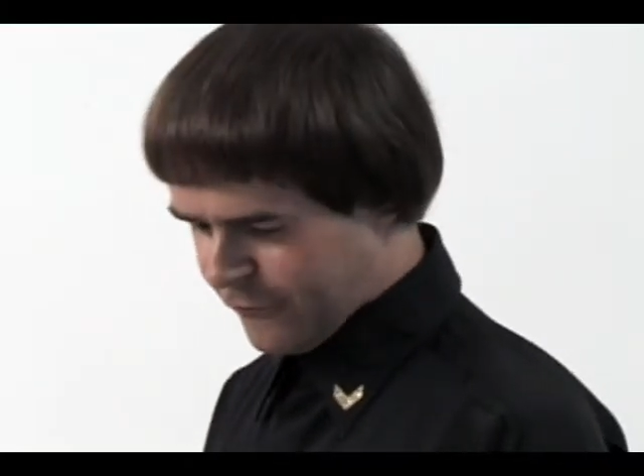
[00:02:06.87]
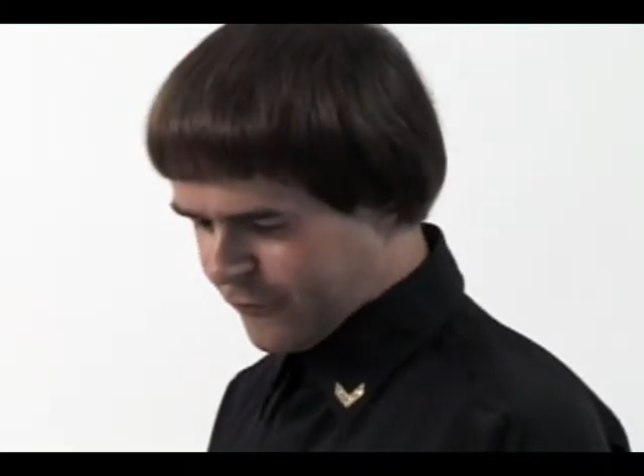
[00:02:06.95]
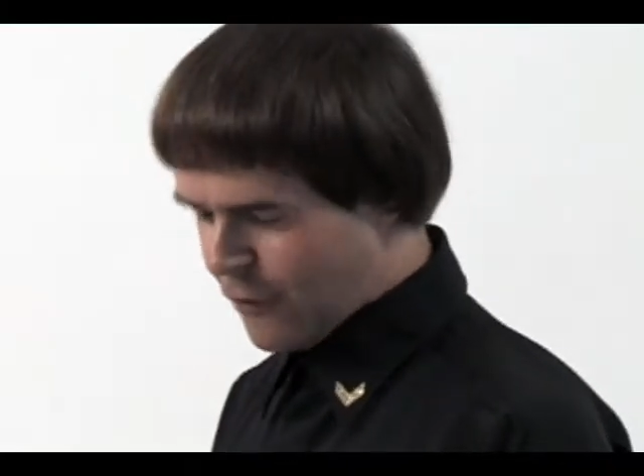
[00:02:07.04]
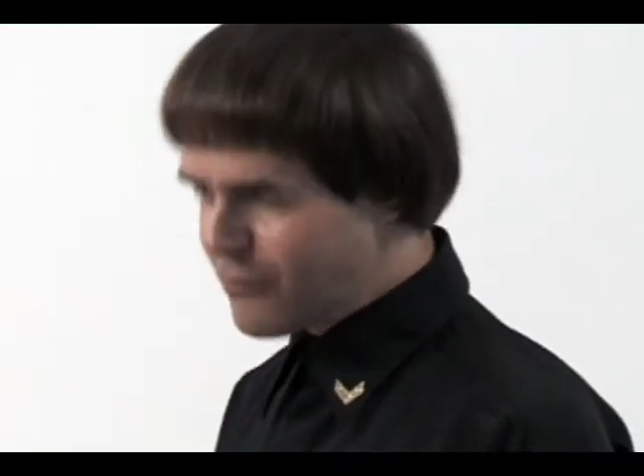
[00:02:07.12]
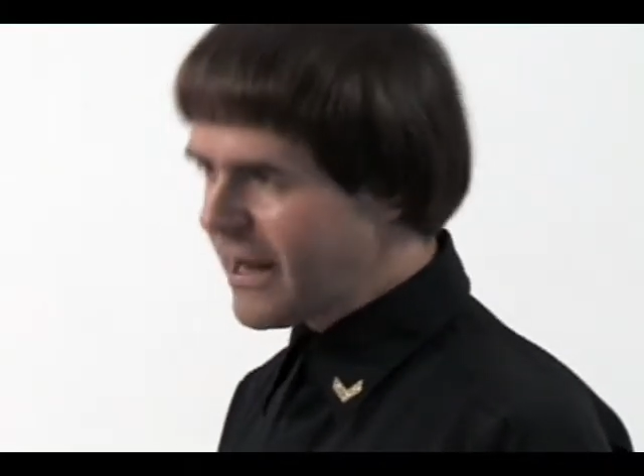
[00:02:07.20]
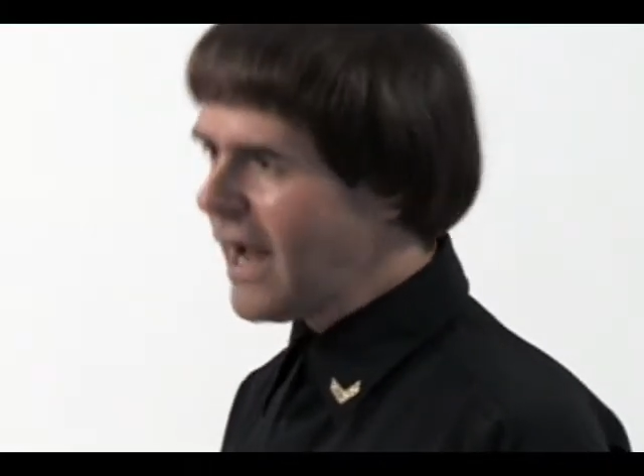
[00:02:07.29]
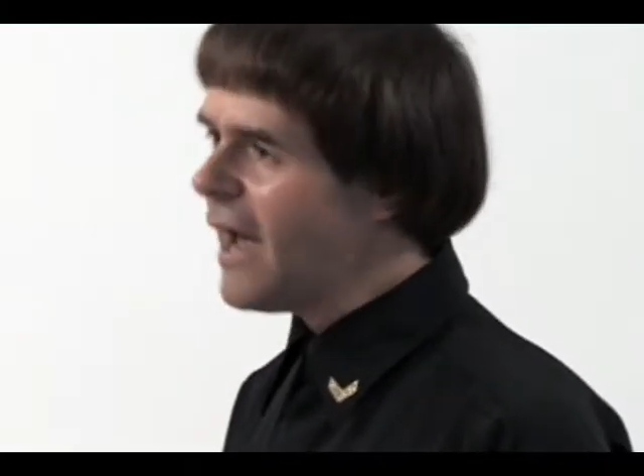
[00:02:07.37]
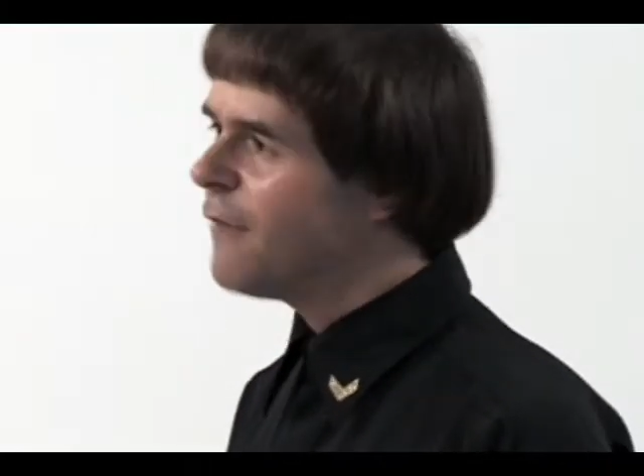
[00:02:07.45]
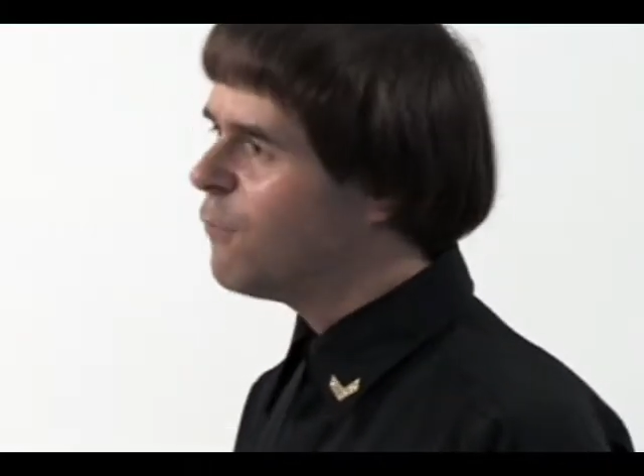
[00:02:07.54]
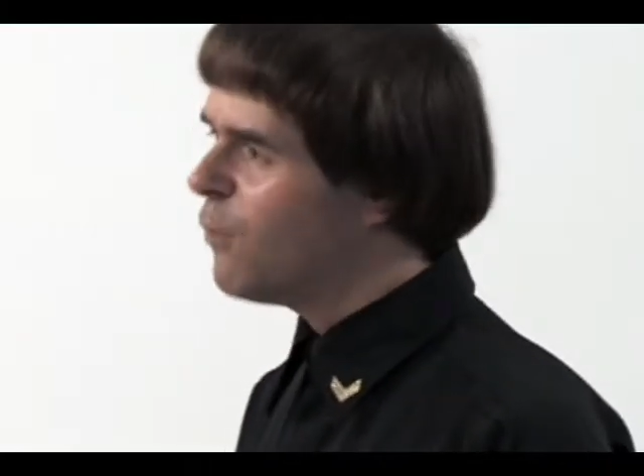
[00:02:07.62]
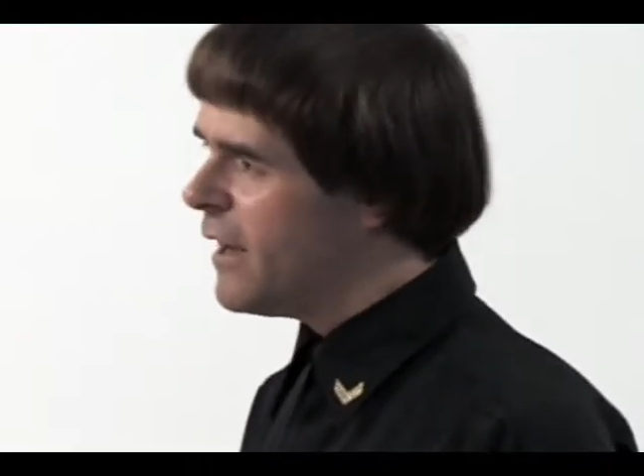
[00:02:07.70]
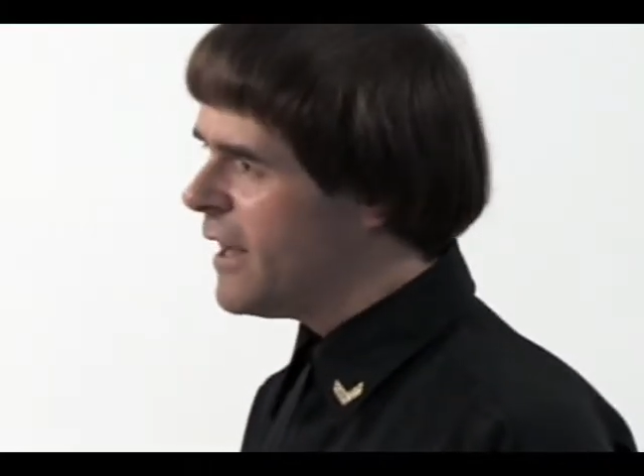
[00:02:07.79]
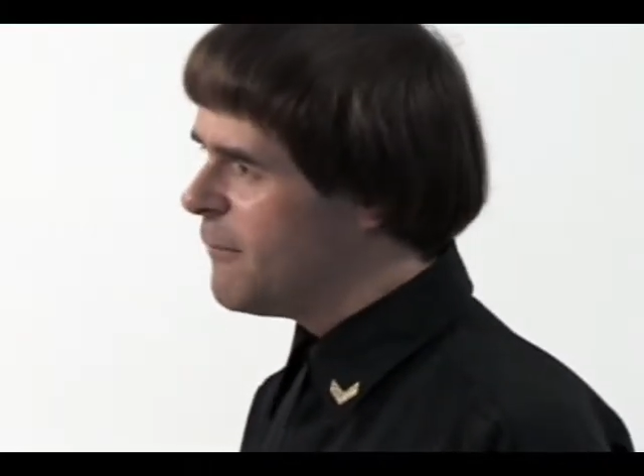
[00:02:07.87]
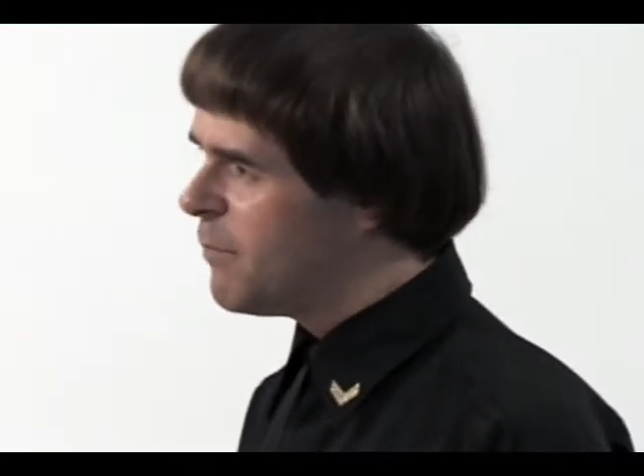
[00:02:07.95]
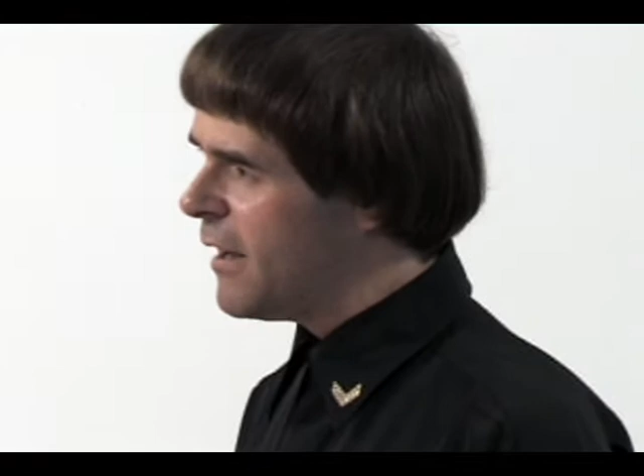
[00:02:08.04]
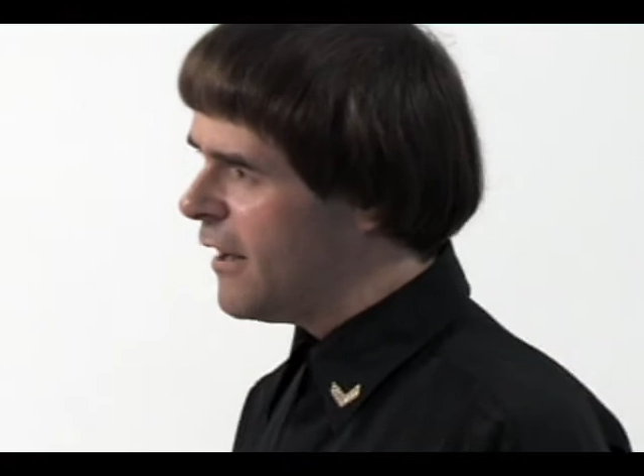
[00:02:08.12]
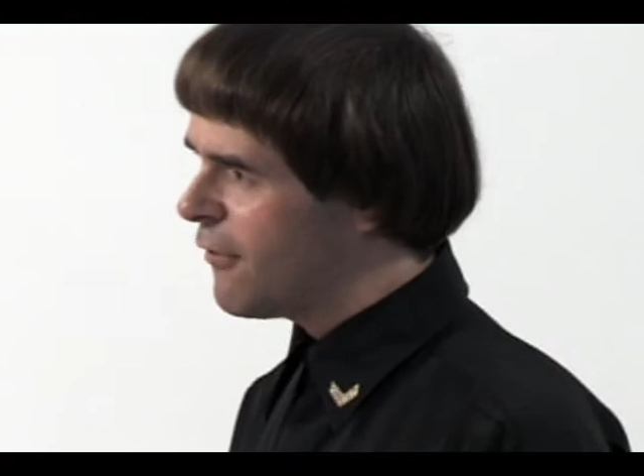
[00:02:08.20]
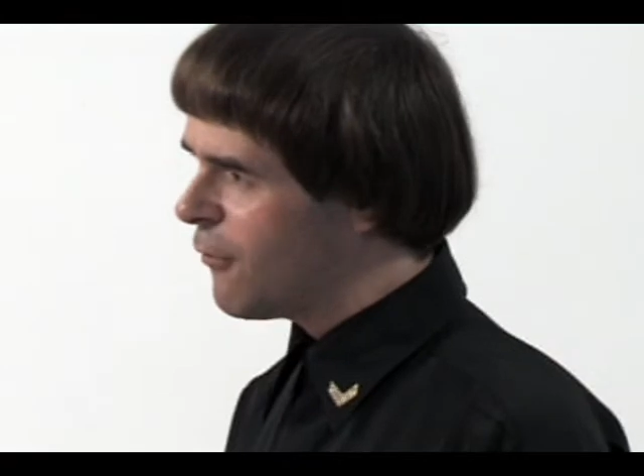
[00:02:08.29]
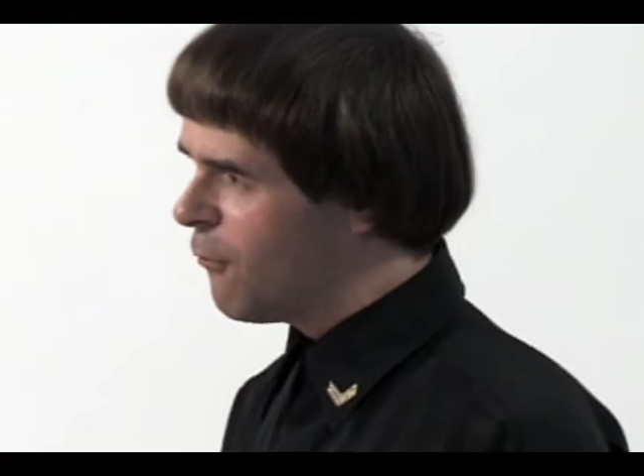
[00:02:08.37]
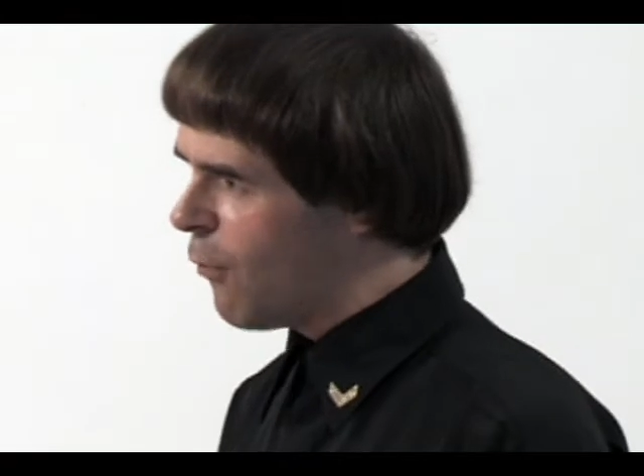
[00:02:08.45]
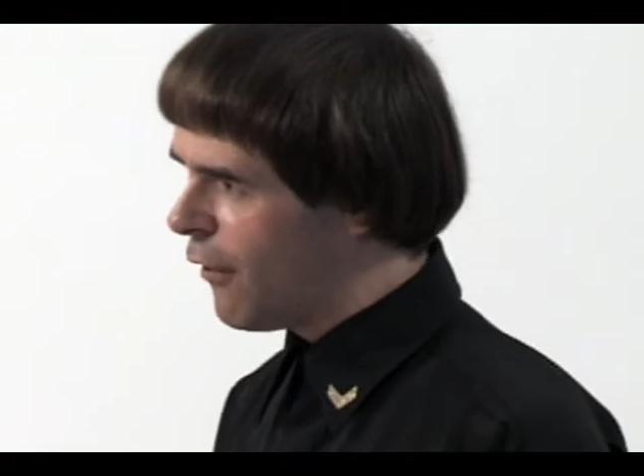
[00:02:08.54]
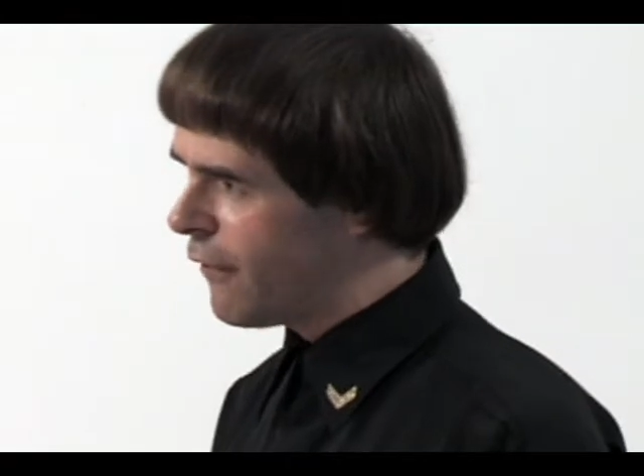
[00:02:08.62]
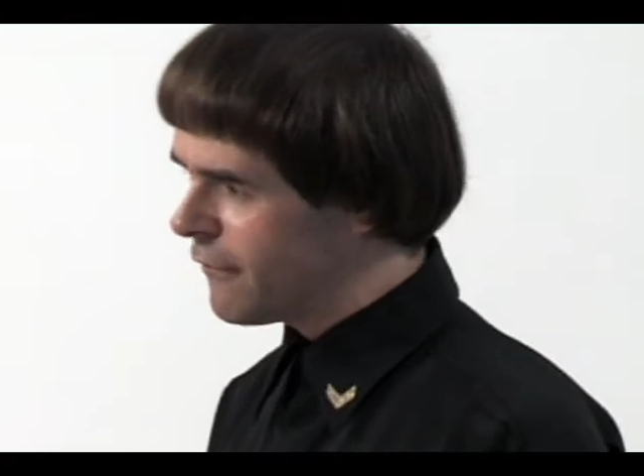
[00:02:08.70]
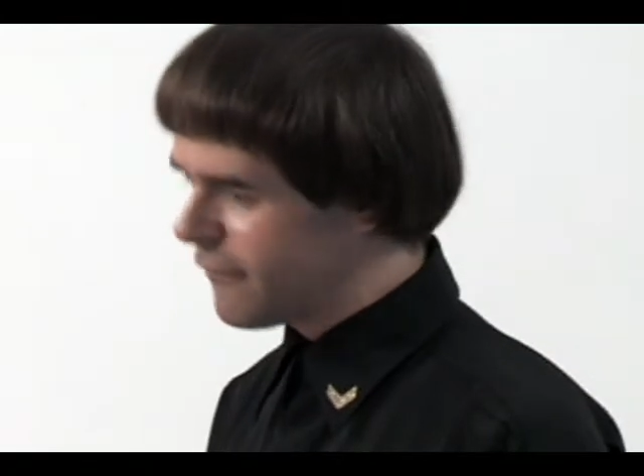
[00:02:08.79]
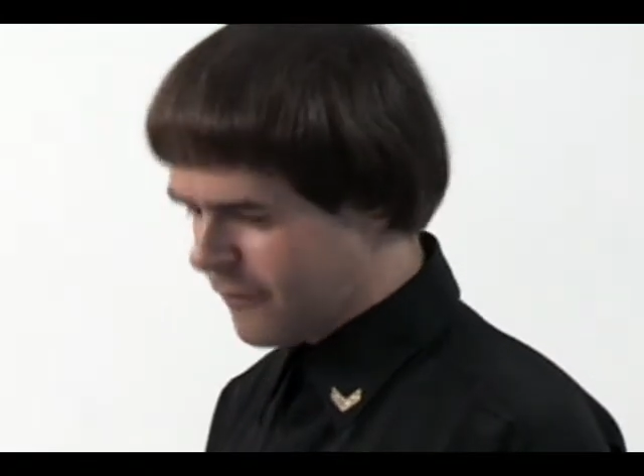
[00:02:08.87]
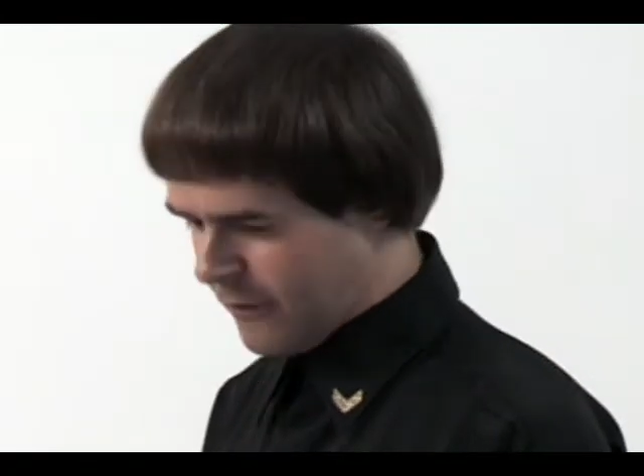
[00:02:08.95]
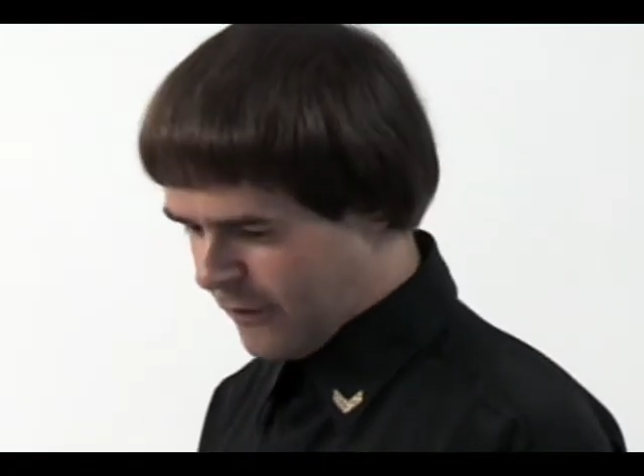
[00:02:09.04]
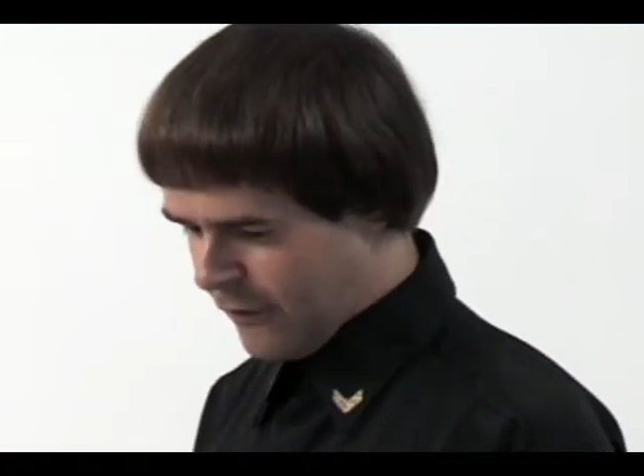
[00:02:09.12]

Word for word: So can we be the ones